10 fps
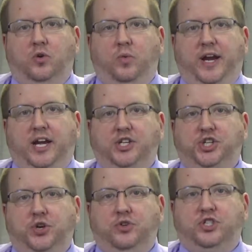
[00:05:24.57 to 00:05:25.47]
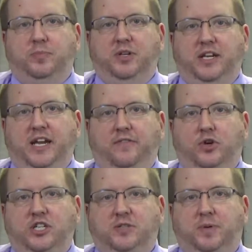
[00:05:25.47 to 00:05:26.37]
We can choose to believe or
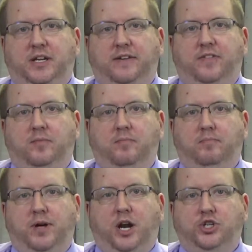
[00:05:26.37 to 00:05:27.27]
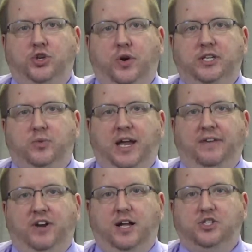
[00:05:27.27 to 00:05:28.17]
disbelieve them, but our choice will
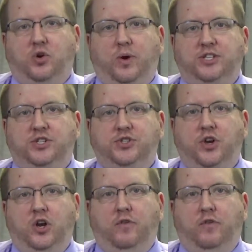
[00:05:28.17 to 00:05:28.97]
have consequences.